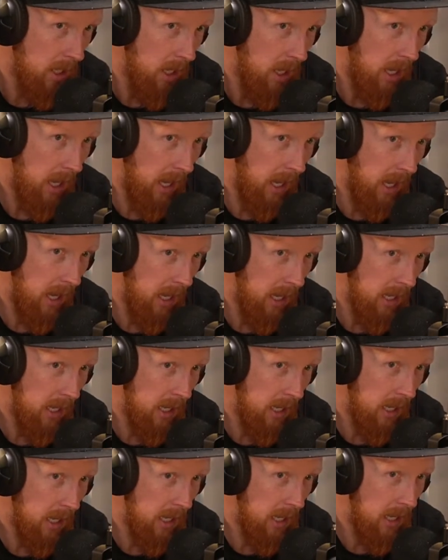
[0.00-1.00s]

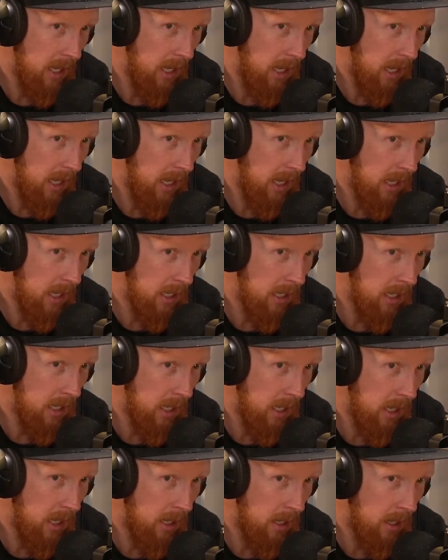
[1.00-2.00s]
and
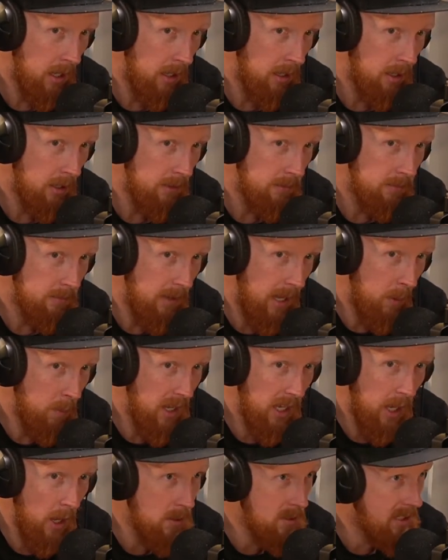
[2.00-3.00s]

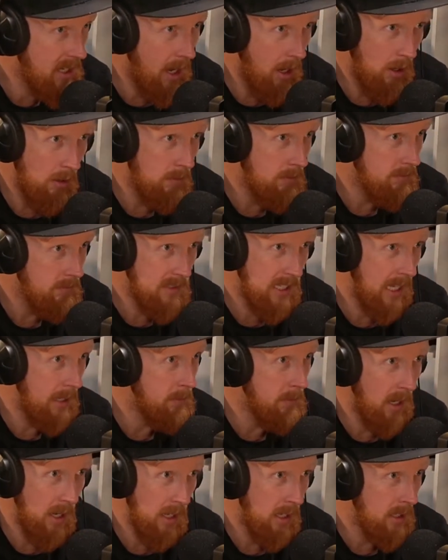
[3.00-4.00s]
we go sell
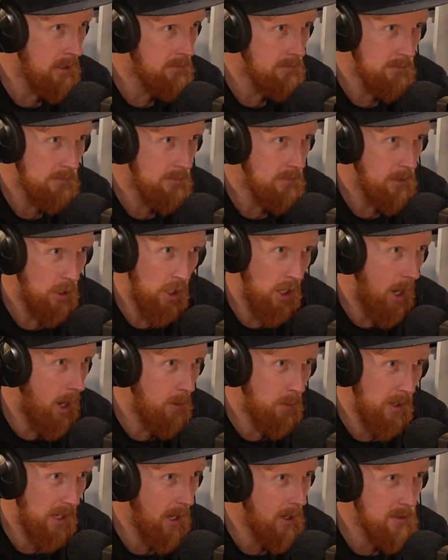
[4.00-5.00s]
10 million. You
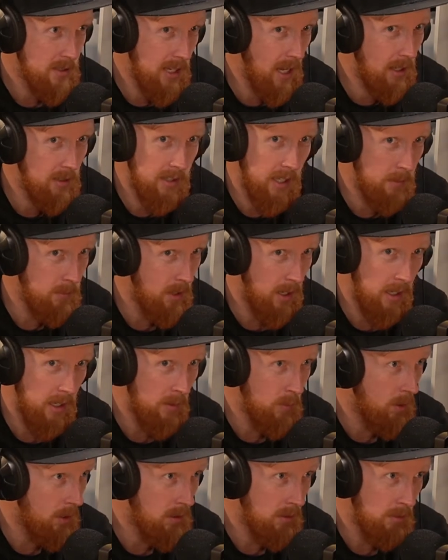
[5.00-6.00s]
know, we go sell 10
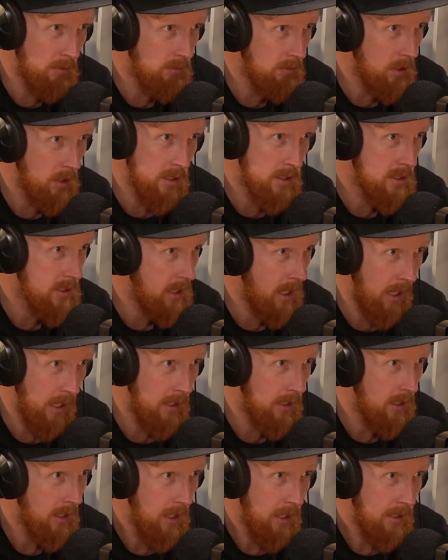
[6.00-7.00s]
million worth of real
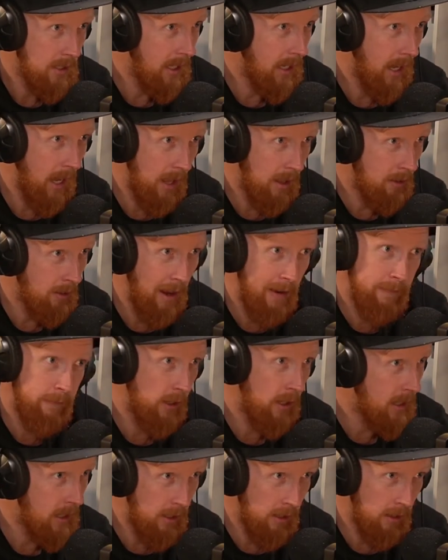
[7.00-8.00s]
estate together
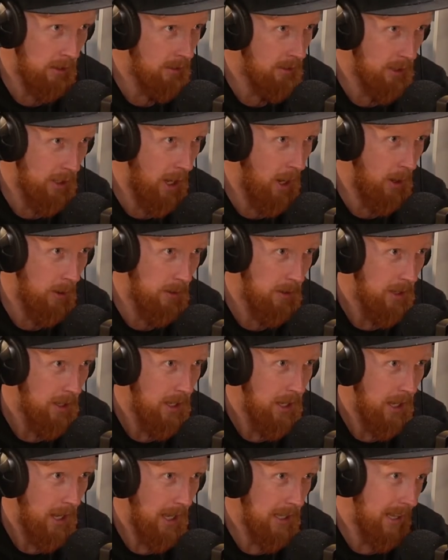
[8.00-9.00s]
every year. You know,
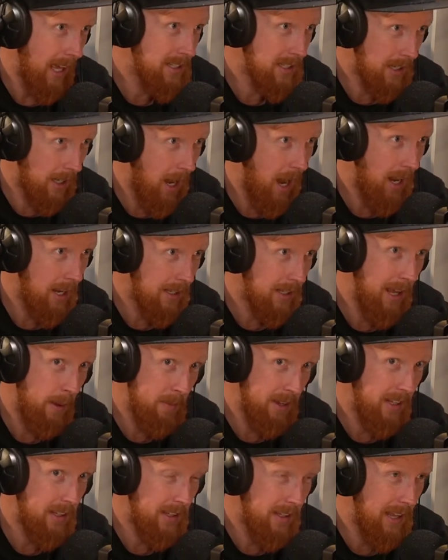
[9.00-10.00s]
and that's a lot. I
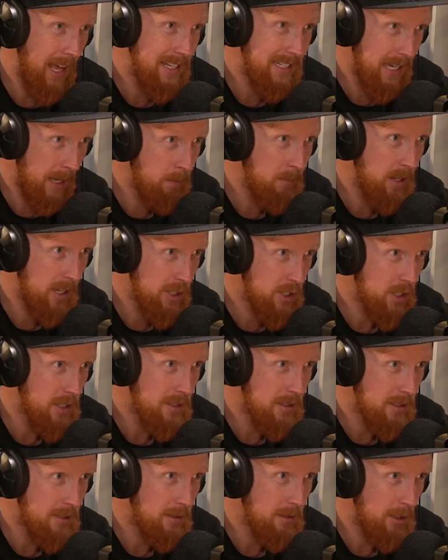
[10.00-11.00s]
mean, that's
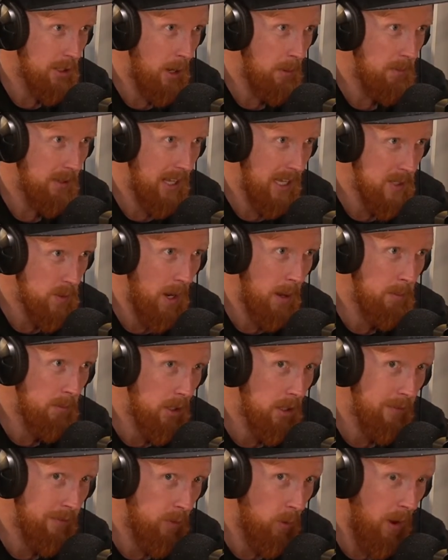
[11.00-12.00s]
ambitious. You know, but that's what I'm
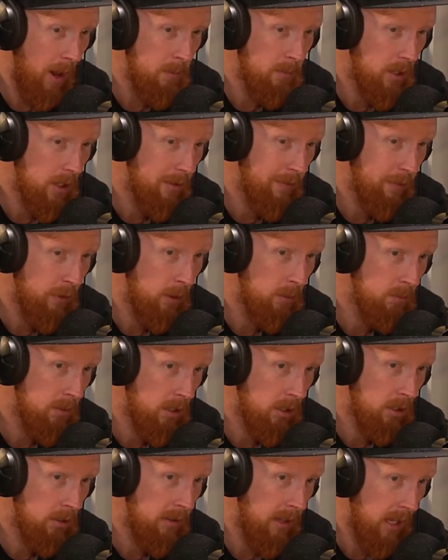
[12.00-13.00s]
looking for. I'm looking for a
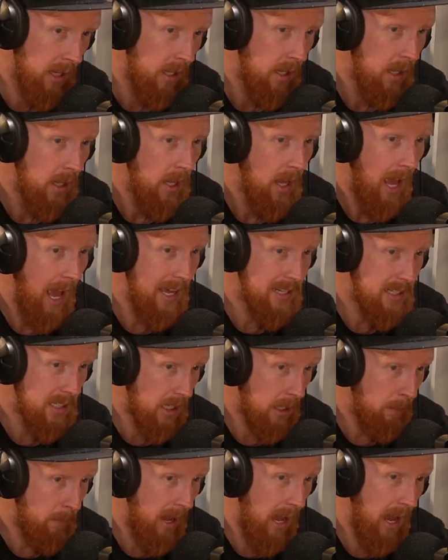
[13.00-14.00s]
builder that has the
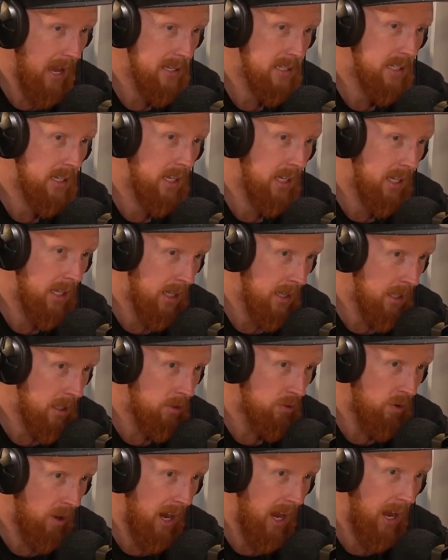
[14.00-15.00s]
capacity and the
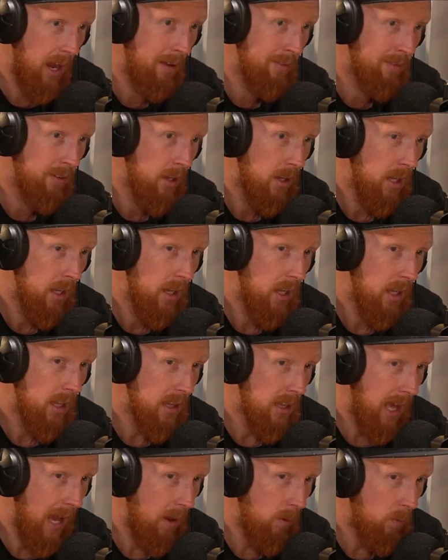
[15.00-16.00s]
drive,
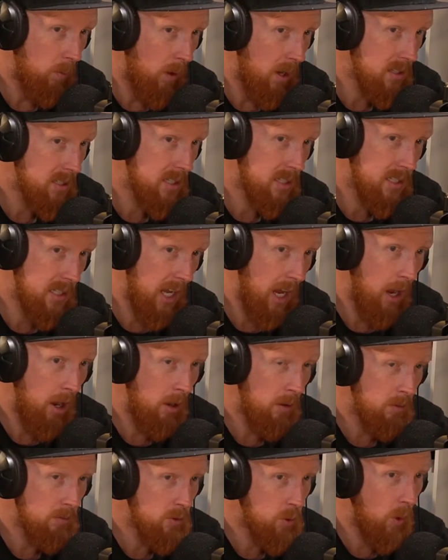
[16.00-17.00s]
that wants to
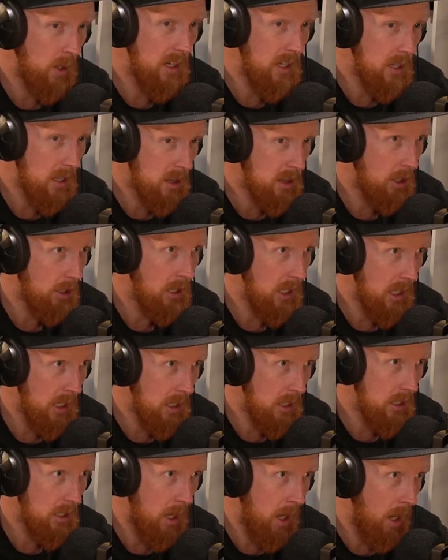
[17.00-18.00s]
sell 20 to
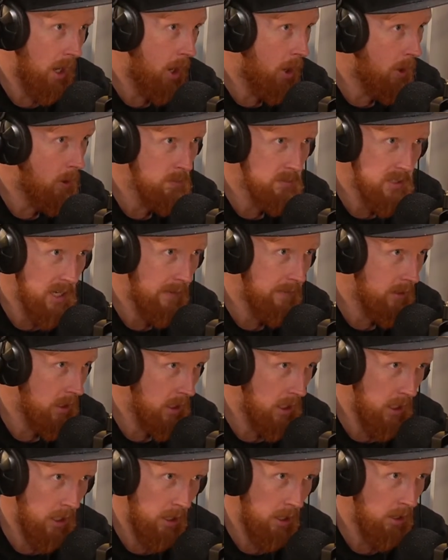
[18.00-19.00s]
30 homes every
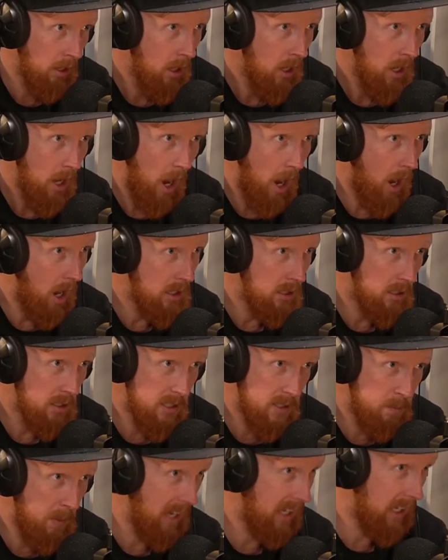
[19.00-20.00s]
year on
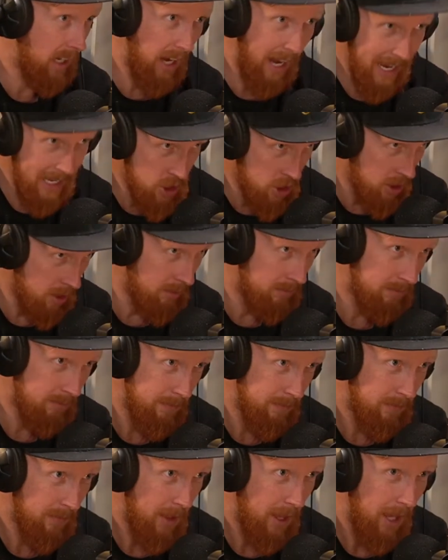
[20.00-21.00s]
speculation.
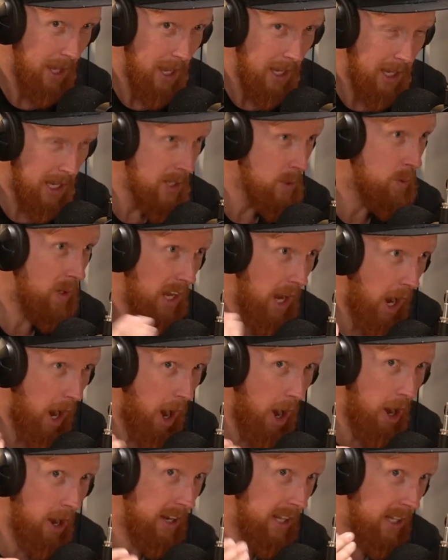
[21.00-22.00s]
Because we
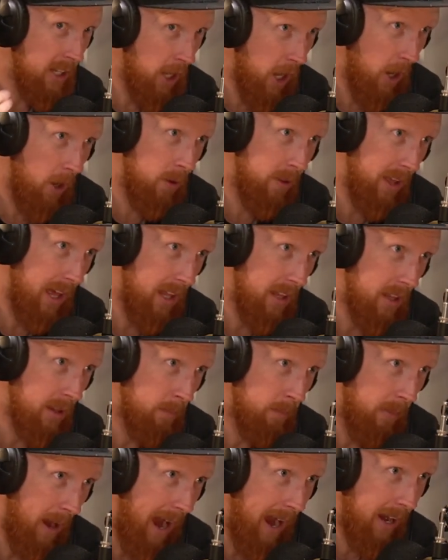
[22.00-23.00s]
already know that the
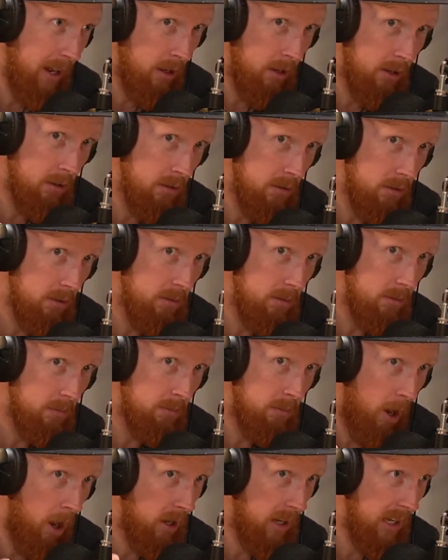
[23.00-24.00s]
buyer
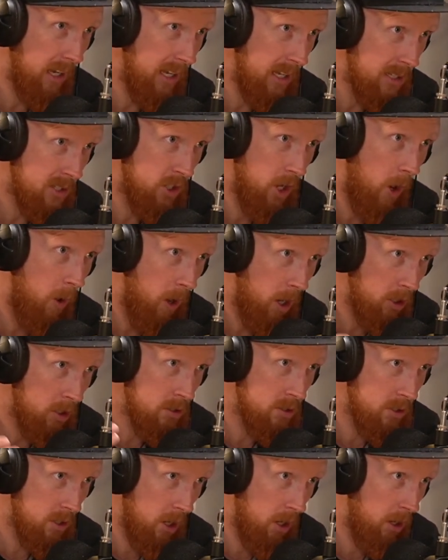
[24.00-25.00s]
market is so
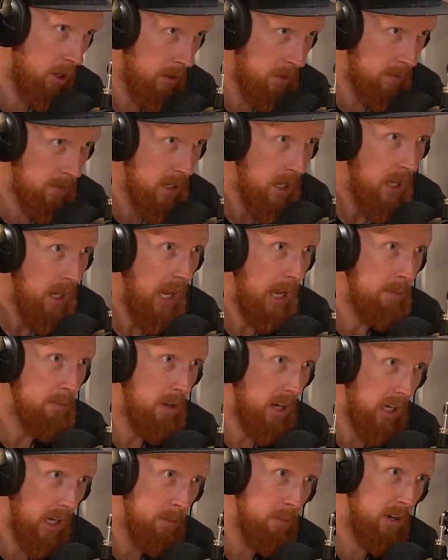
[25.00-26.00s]
underserved, and
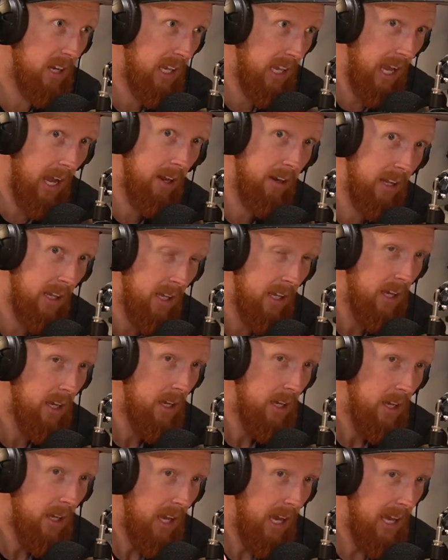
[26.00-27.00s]
Montgomery County
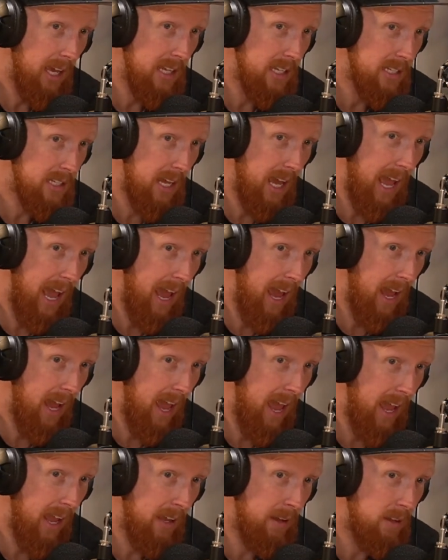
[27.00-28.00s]
is at
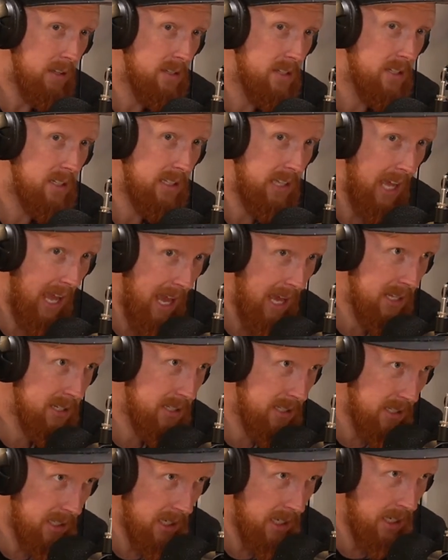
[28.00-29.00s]
a
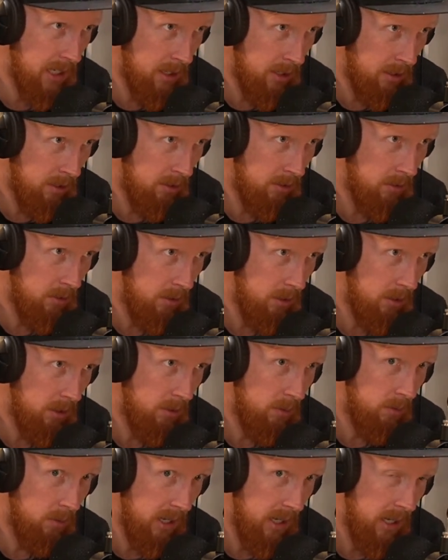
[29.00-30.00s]
standstill
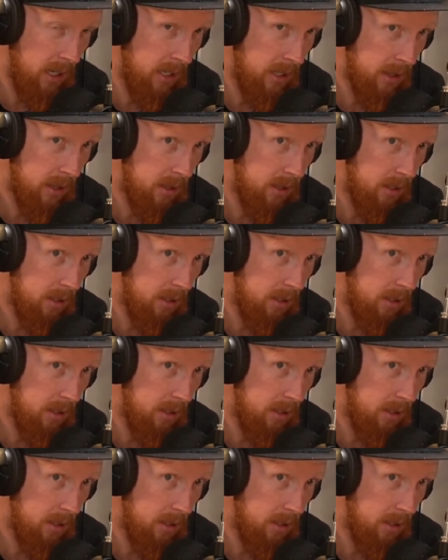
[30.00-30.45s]
with